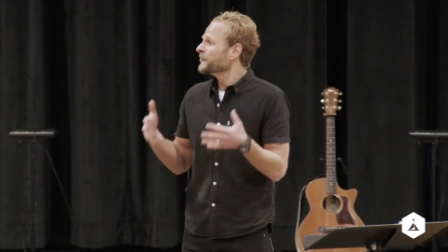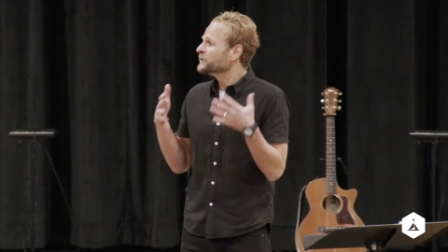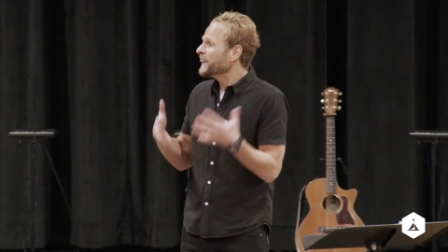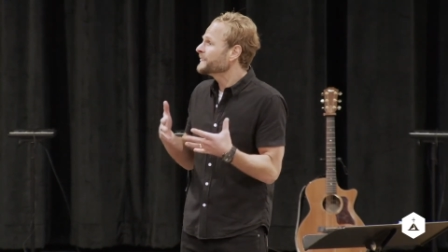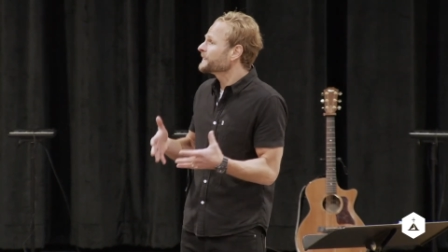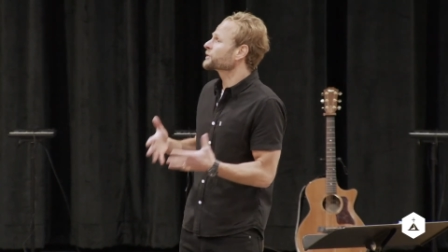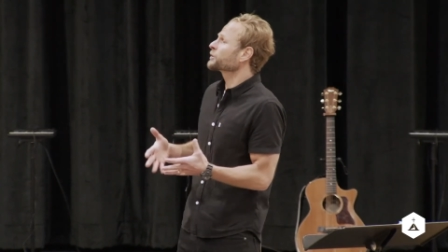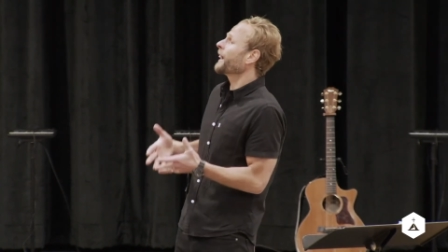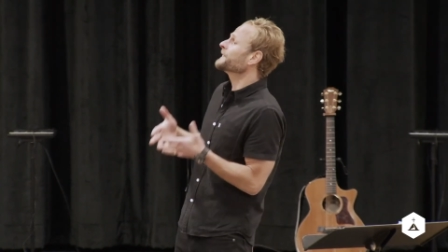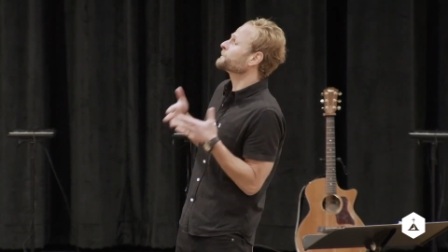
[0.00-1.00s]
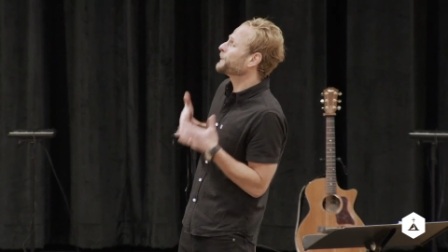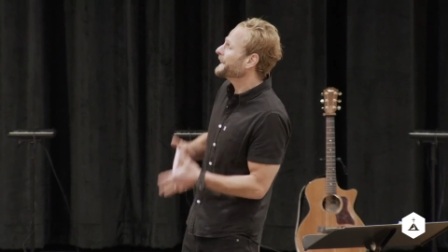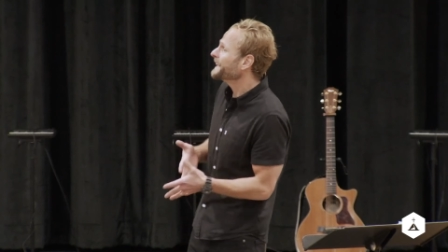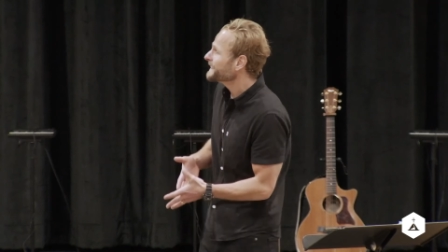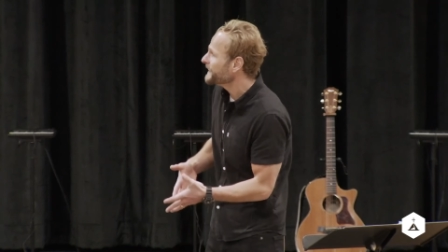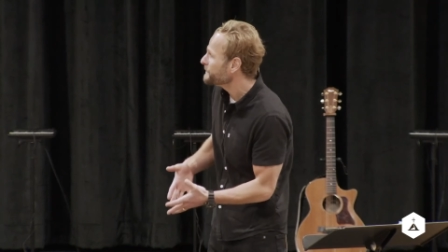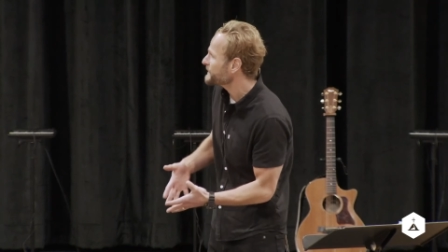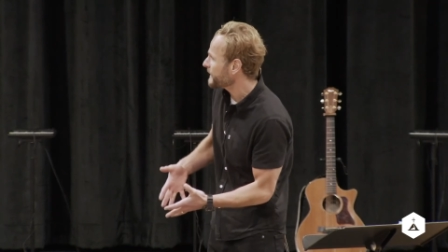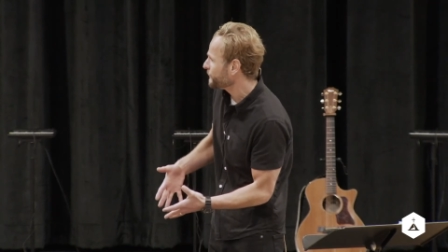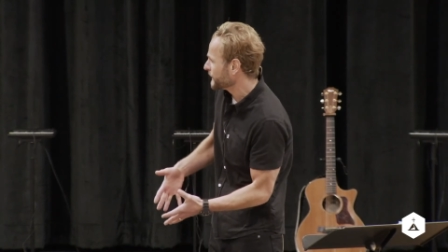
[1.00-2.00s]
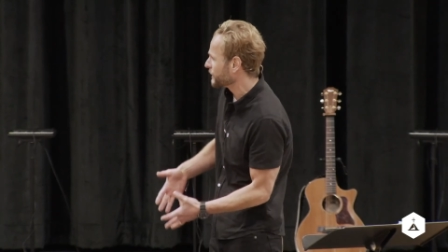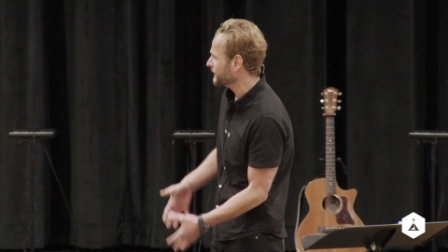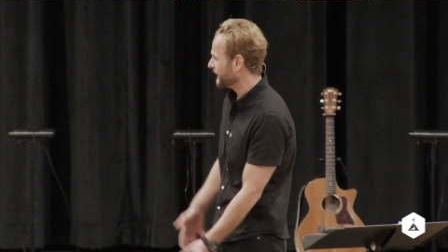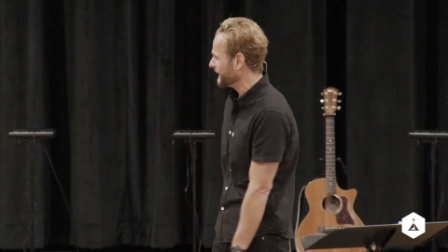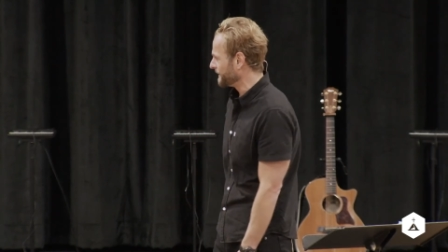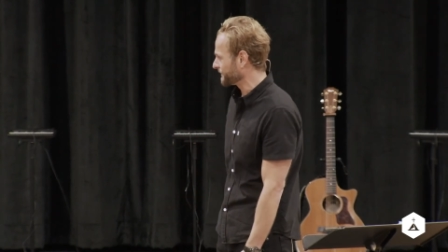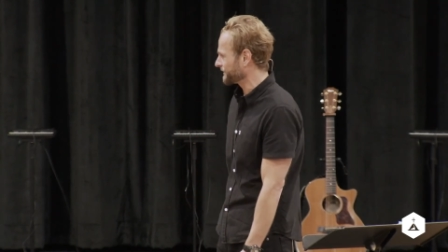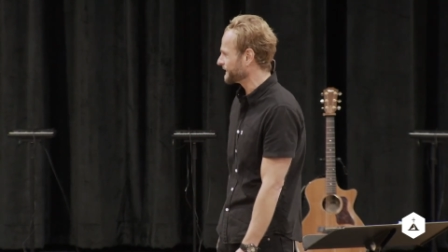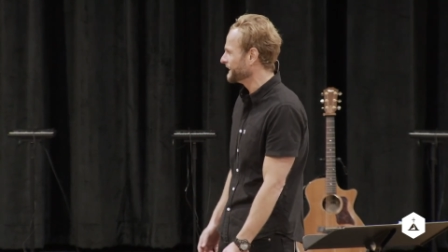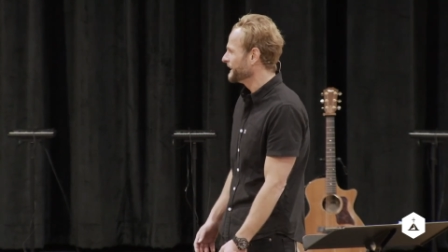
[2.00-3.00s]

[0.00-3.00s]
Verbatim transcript: Jesus Christ planted himself in her life.